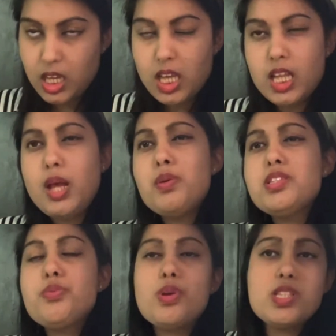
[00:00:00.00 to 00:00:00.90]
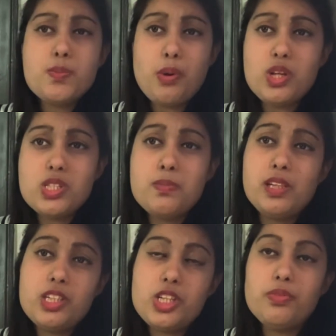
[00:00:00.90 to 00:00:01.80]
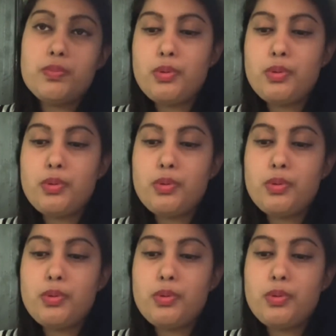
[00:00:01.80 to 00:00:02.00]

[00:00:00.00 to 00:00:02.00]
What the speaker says: Now, it's a responsibility of the